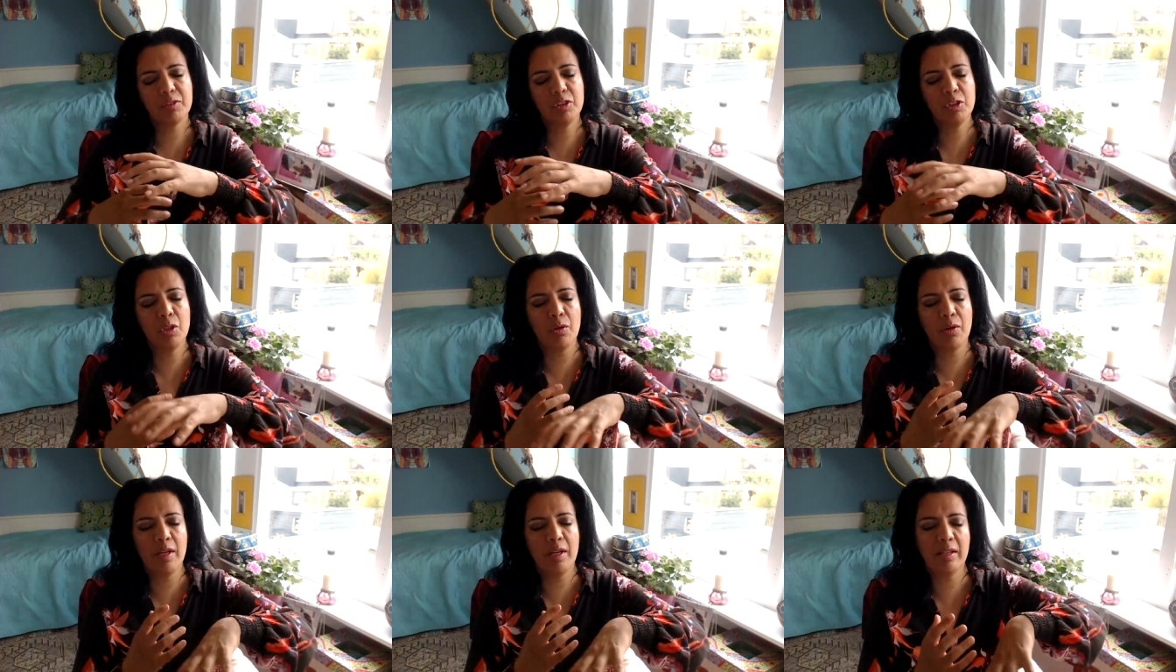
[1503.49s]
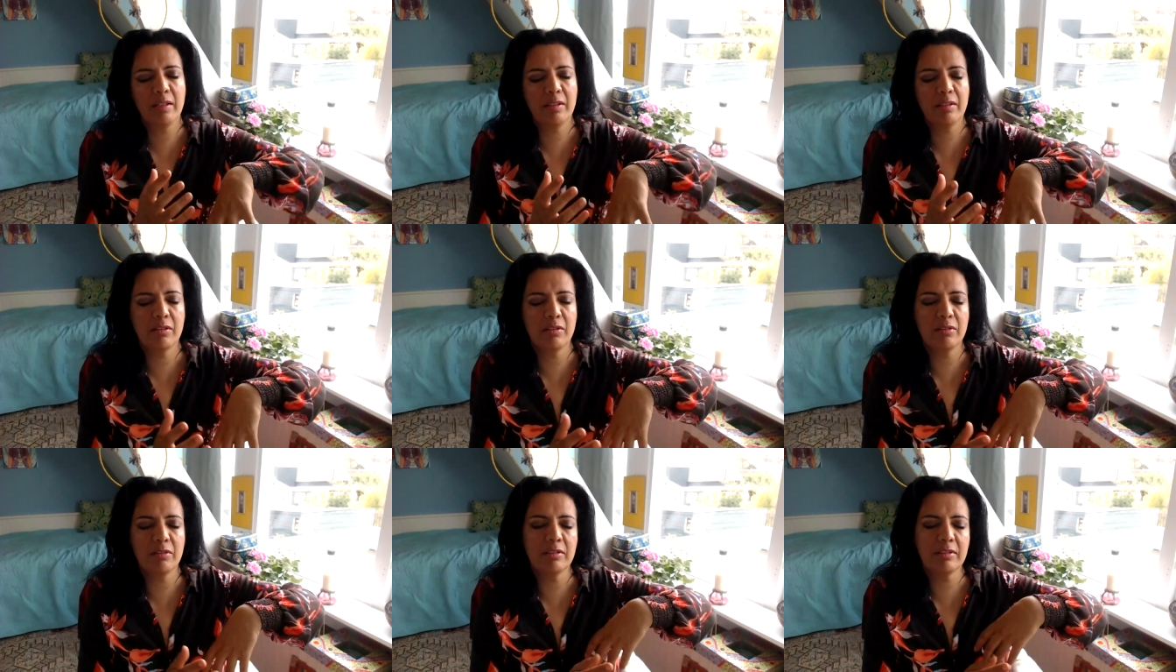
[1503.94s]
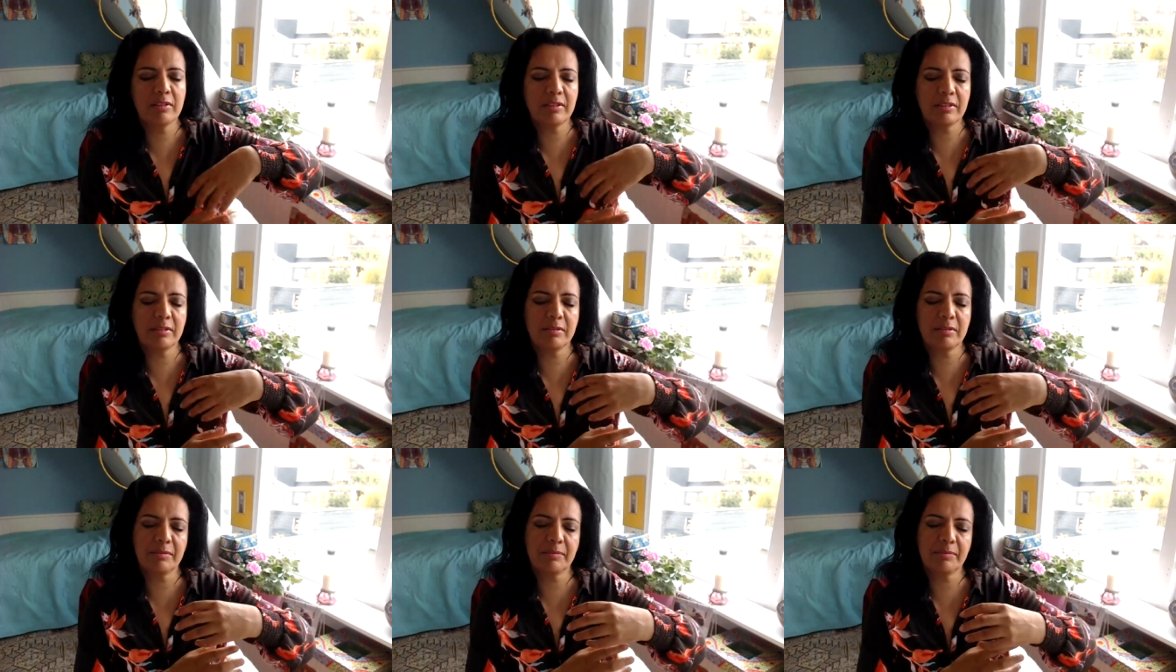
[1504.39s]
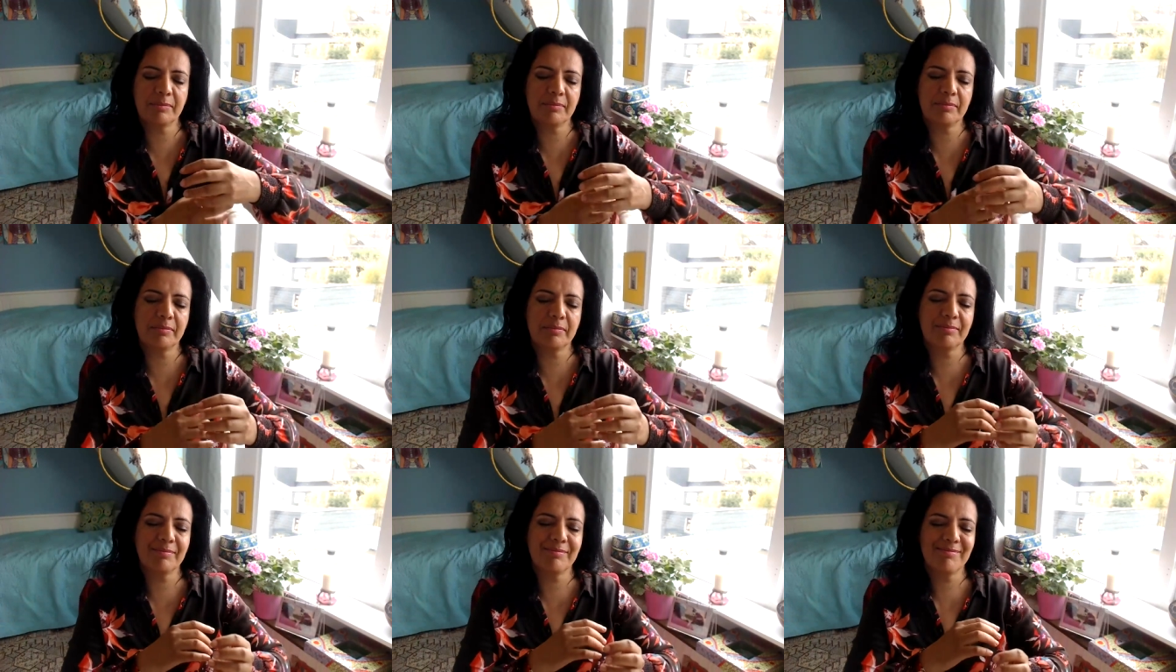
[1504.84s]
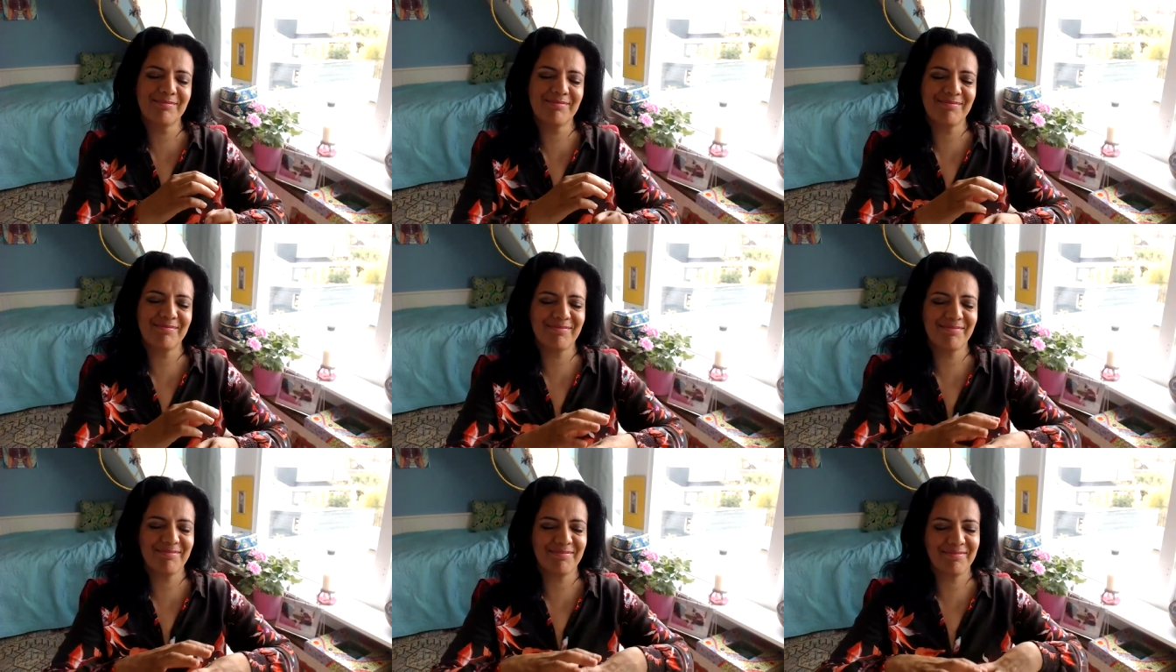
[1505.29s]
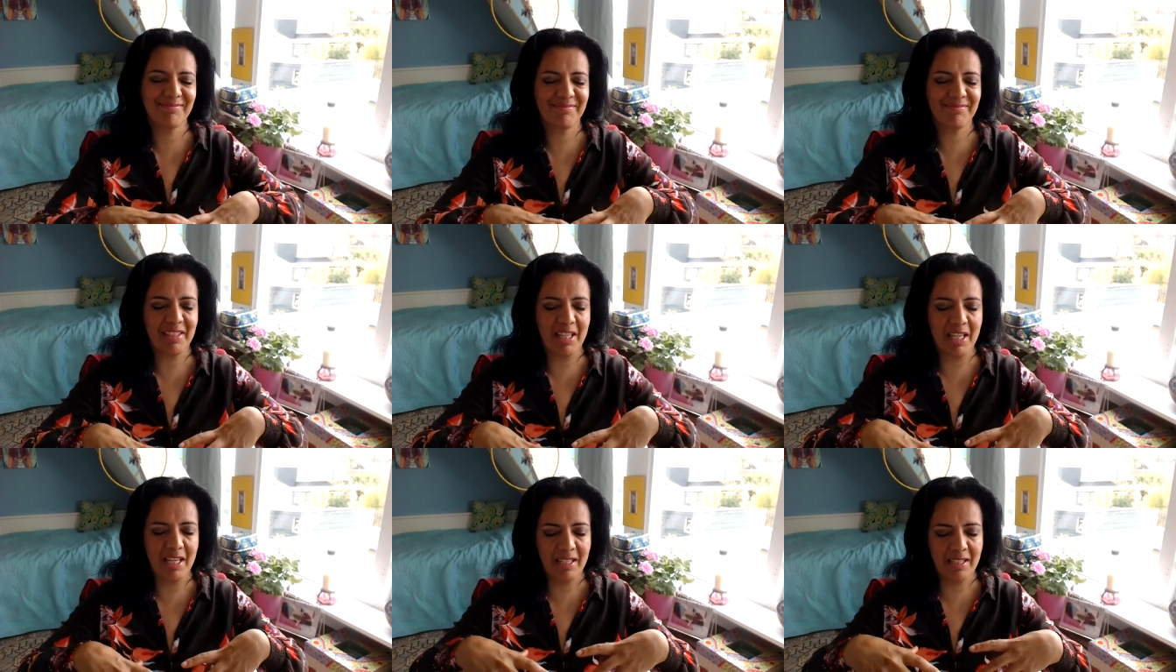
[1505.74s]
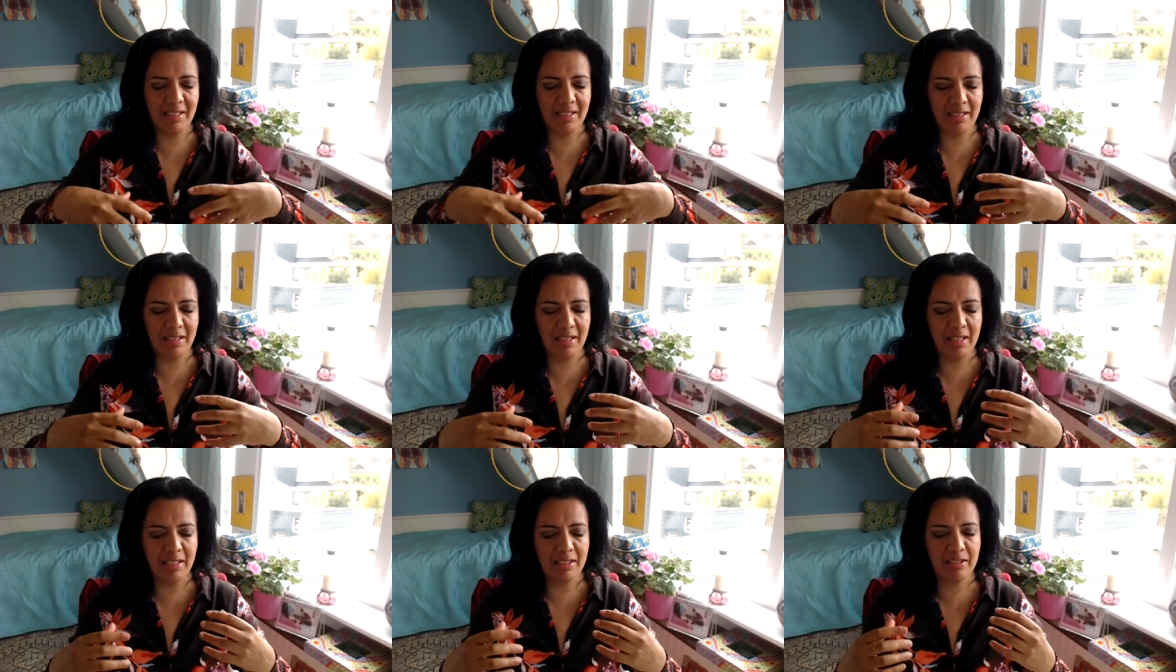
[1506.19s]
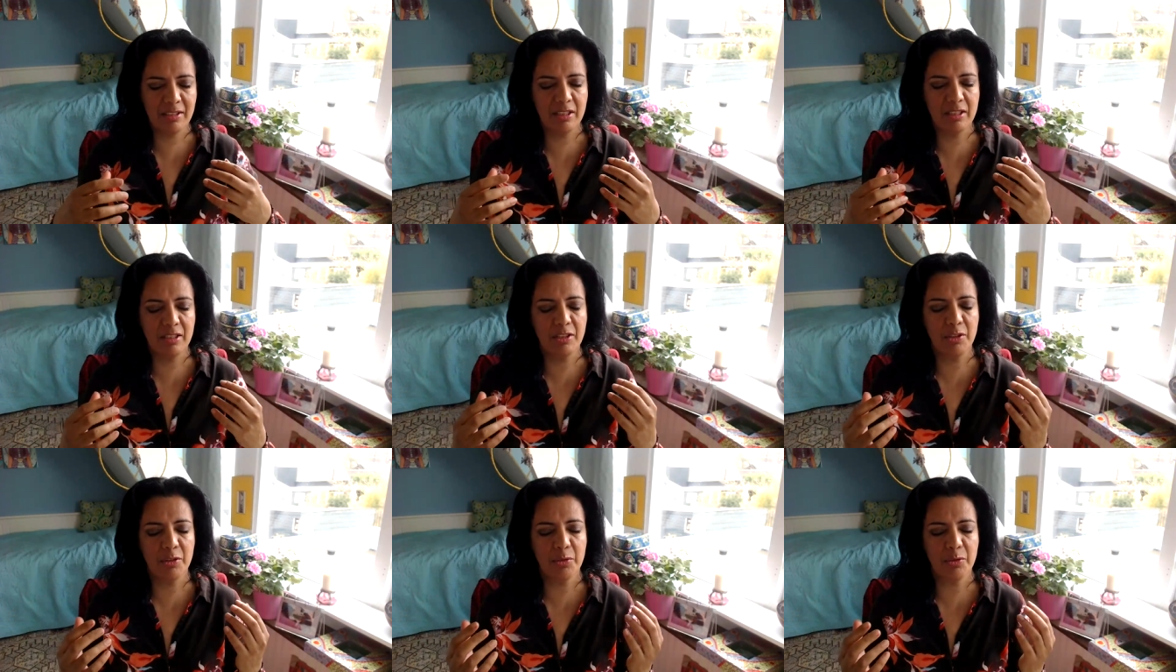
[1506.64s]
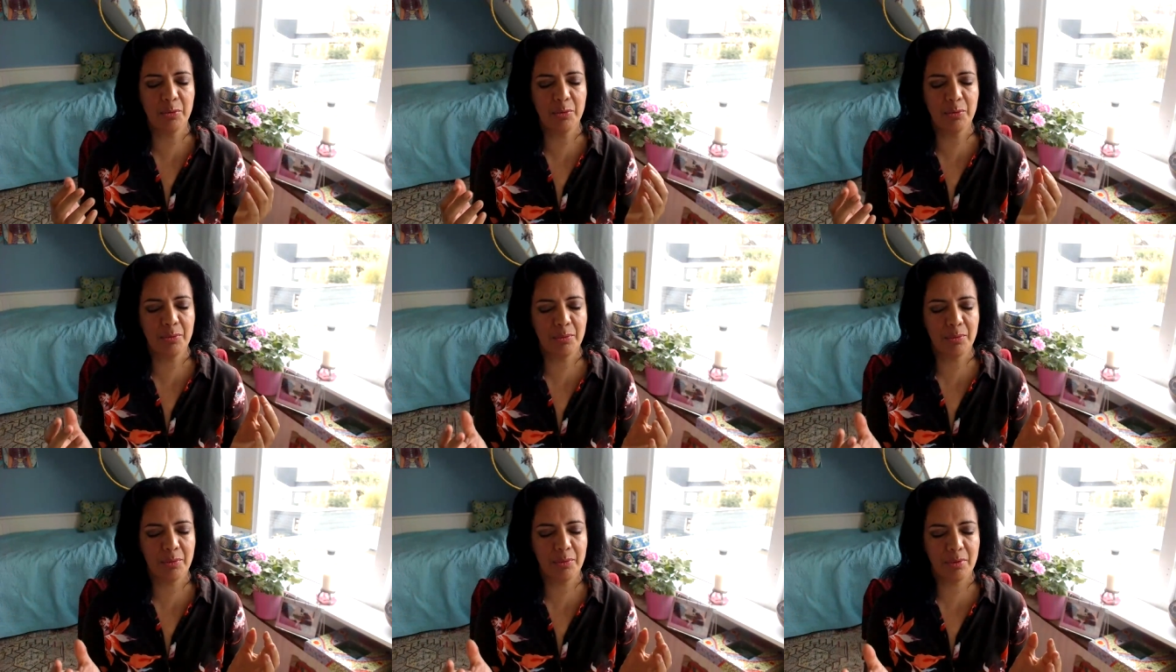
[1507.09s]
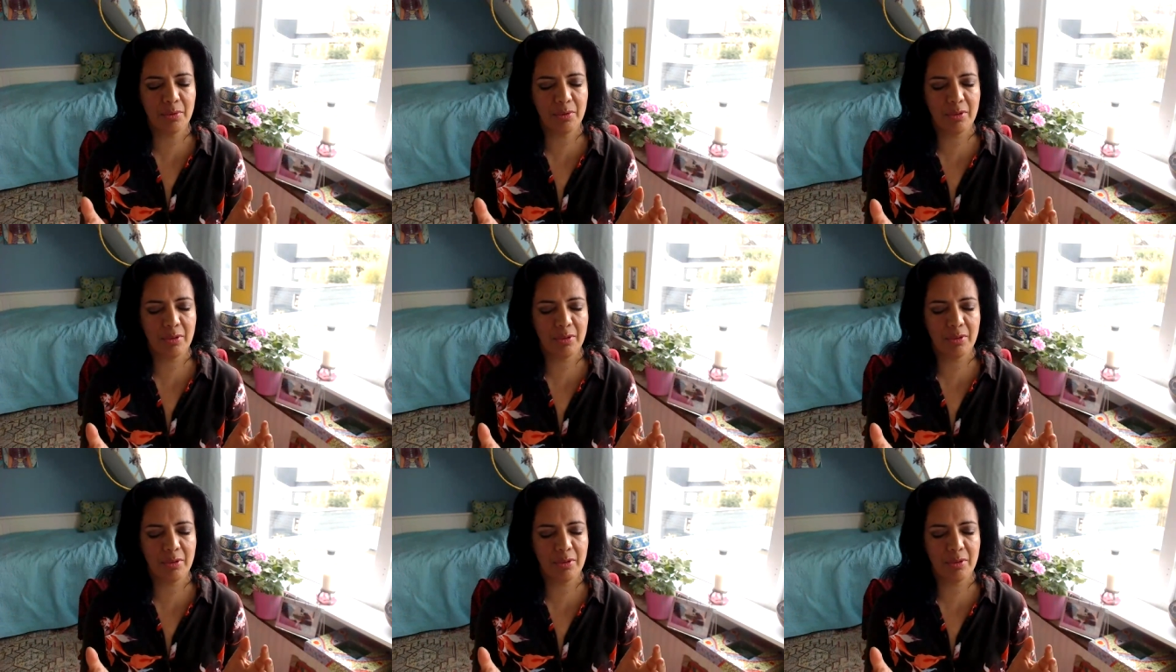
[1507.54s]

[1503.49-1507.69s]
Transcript: your ankles, and letting you